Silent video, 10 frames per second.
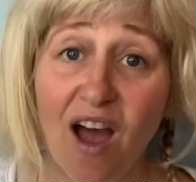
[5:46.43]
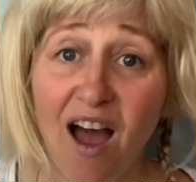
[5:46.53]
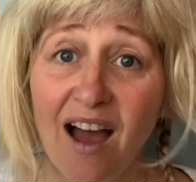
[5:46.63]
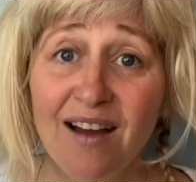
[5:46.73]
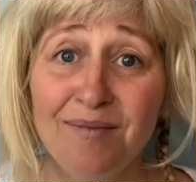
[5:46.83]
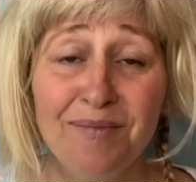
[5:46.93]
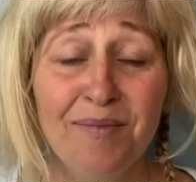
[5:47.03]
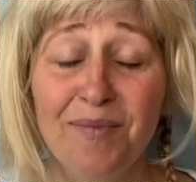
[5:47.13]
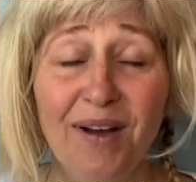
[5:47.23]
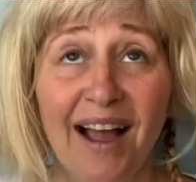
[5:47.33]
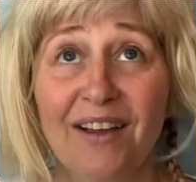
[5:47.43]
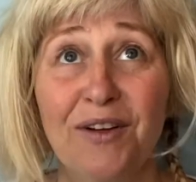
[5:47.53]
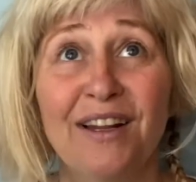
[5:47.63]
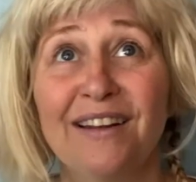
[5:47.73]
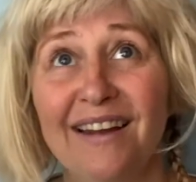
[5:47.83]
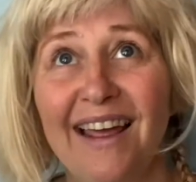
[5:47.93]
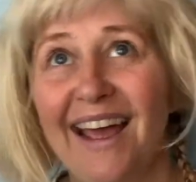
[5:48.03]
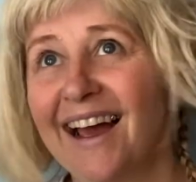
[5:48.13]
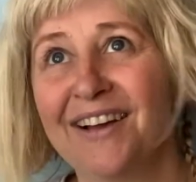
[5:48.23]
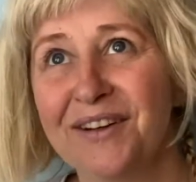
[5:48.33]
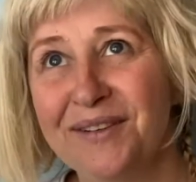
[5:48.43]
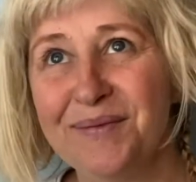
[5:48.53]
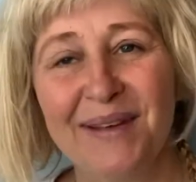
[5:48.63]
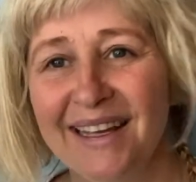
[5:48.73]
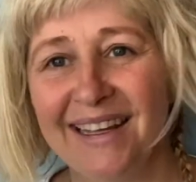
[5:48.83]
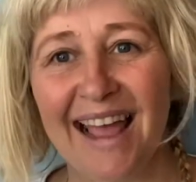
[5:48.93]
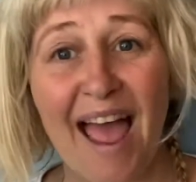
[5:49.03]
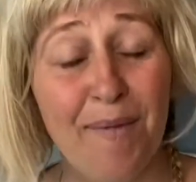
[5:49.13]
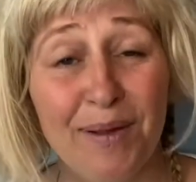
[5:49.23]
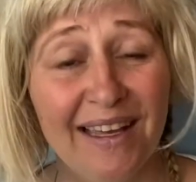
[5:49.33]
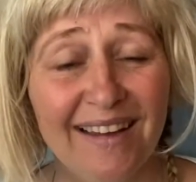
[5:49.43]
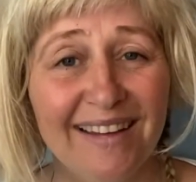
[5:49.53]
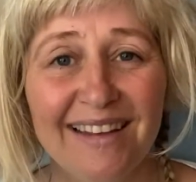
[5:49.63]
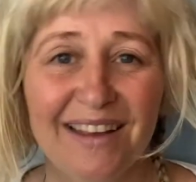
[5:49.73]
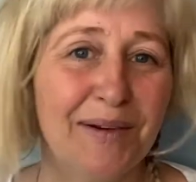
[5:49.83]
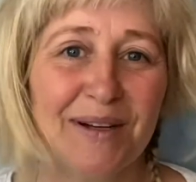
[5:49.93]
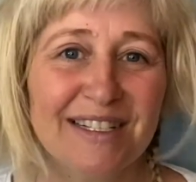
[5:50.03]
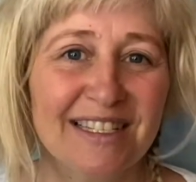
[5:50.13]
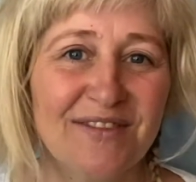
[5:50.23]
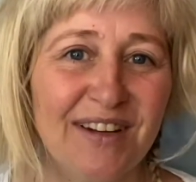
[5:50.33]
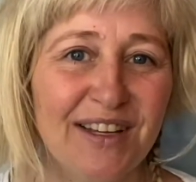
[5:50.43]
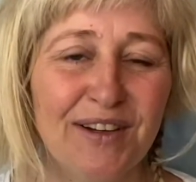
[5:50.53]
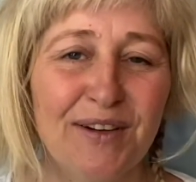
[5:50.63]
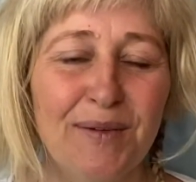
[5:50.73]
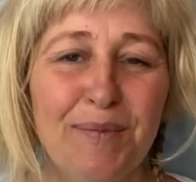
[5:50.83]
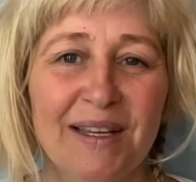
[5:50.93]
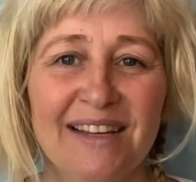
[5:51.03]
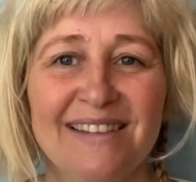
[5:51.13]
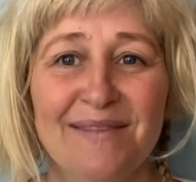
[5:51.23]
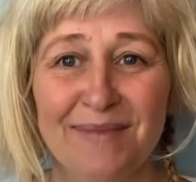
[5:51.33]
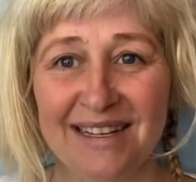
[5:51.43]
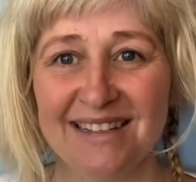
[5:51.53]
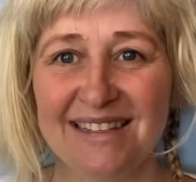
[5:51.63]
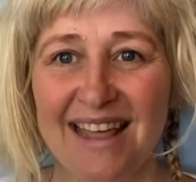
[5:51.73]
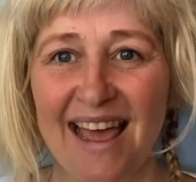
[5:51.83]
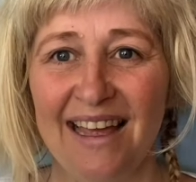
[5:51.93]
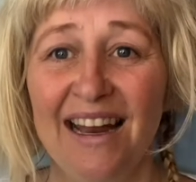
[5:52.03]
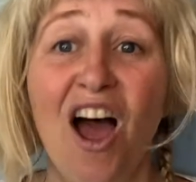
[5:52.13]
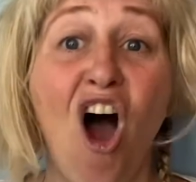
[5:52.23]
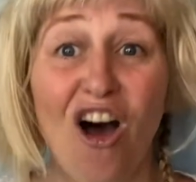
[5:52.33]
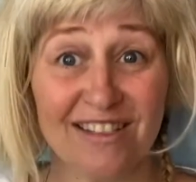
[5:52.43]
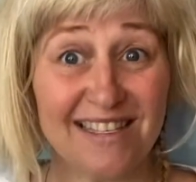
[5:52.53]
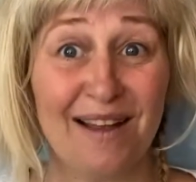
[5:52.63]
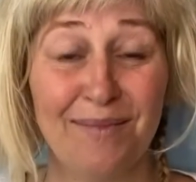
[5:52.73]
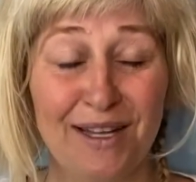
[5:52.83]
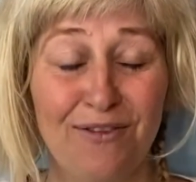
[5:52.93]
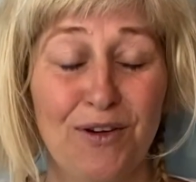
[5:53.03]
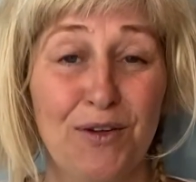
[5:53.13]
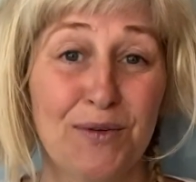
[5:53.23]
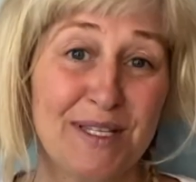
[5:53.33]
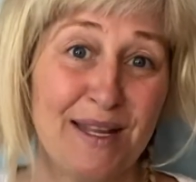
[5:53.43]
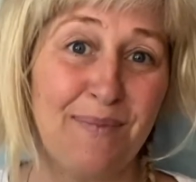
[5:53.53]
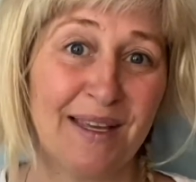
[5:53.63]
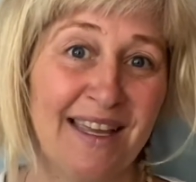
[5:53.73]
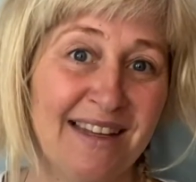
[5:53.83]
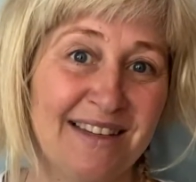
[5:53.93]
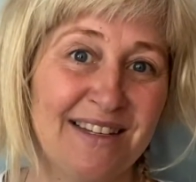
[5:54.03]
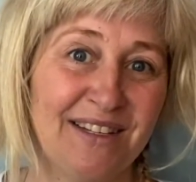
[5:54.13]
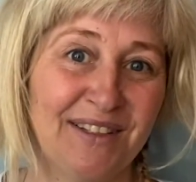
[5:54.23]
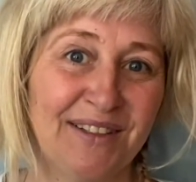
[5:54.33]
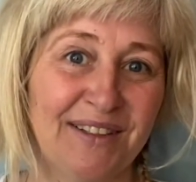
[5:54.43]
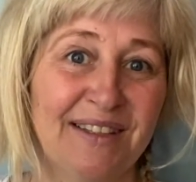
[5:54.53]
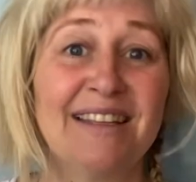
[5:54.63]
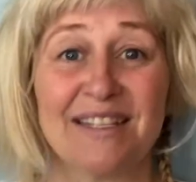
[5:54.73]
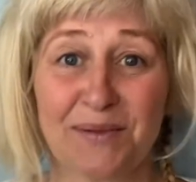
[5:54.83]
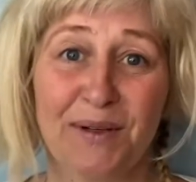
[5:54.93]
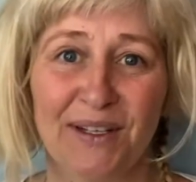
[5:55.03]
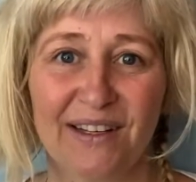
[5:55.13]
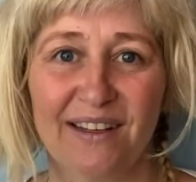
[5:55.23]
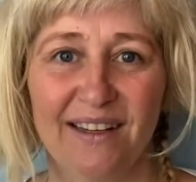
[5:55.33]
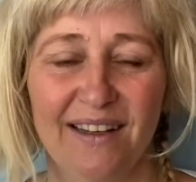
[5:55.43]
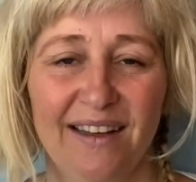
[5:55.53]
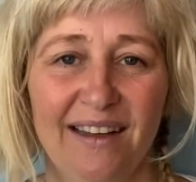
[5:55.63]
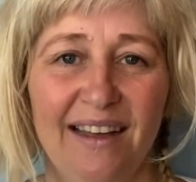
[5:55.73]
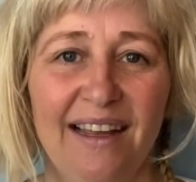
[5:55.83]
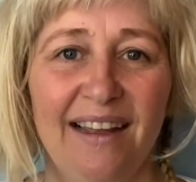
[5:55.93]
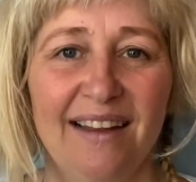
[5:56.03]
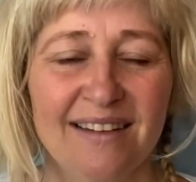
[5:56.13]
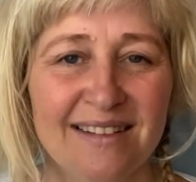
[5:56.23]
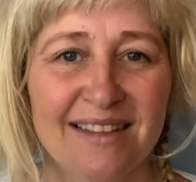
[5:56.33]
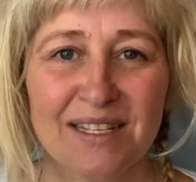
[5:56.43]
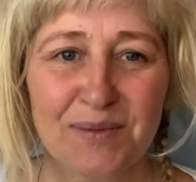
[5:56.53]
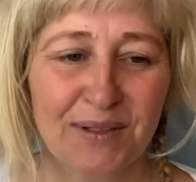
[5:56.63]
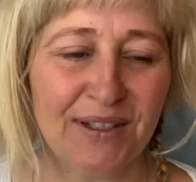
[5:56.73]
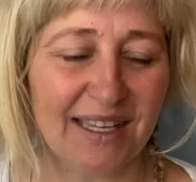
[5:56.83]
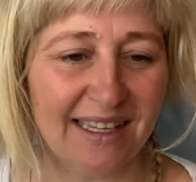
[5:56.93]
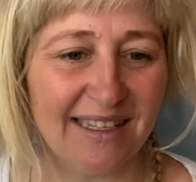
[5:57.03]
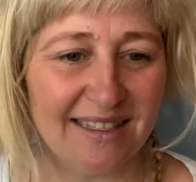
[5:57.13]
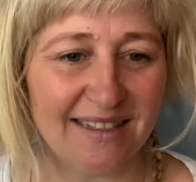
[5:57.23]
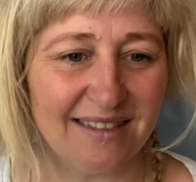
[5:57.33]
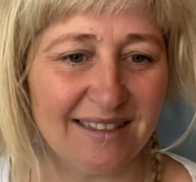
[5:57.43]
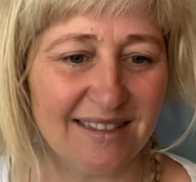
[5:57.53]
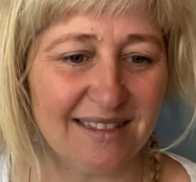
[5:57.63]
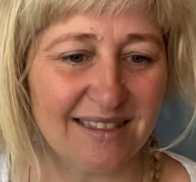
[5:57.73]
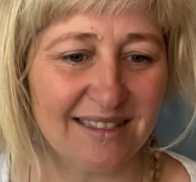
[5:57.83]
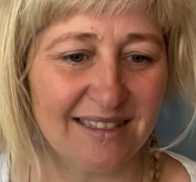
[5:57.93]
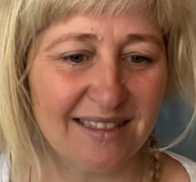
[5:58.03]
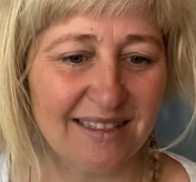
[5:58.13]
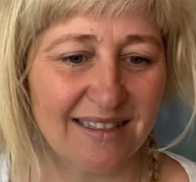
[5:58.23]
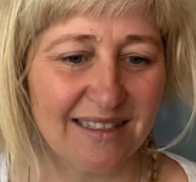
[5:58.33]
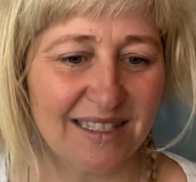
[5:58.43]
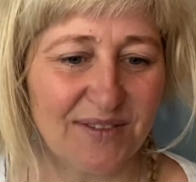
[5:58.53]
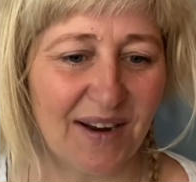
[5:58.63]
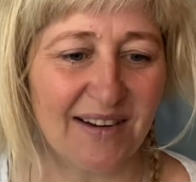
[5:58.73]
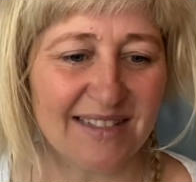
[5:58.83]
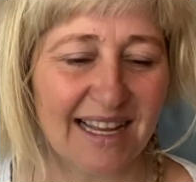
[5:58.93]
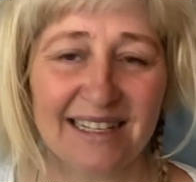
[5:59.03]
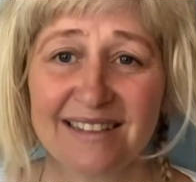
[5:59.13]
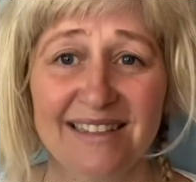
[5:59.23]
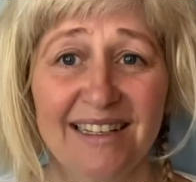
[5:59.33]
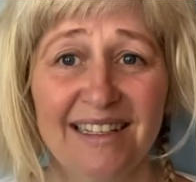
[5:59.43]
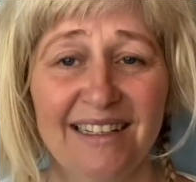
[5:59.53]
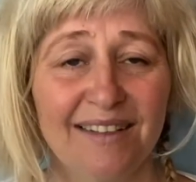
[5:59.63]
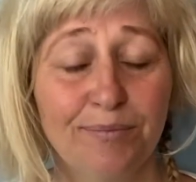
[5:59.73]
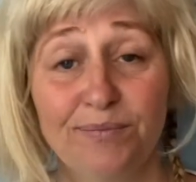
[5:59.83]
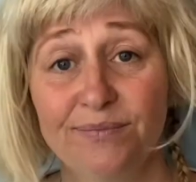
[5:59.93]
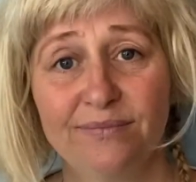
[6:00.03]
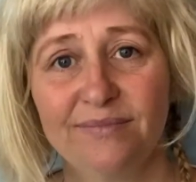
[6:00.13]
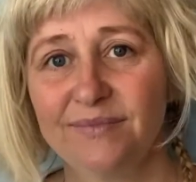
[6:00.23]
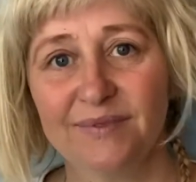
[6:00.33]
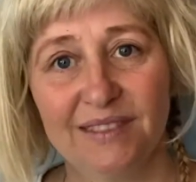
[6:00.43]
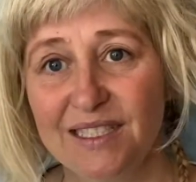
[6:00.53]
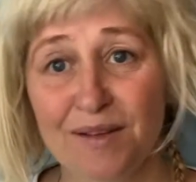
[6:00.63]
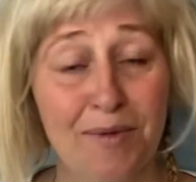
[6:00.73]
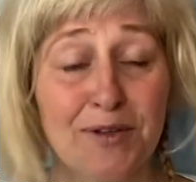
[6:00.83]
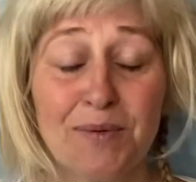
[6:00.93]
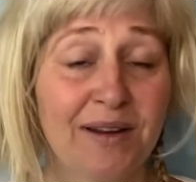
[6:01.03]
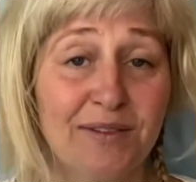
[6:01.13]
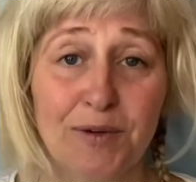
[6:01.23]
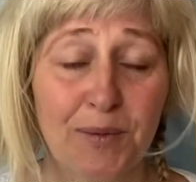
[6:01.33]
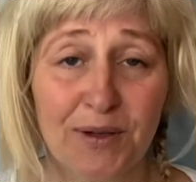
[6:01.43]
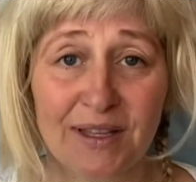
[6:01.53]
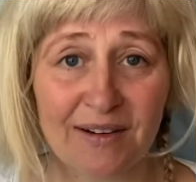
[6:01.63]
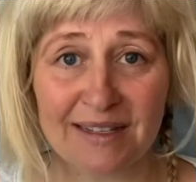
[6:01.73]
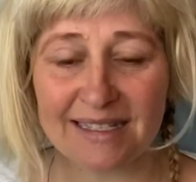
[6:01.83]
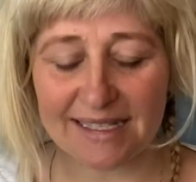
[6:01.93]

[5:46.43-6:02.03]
I couldn't be happier that you're watching this video, because it means that on some level you're stepping into this work. And this work is, as far as I can see, the most wonderful work there is.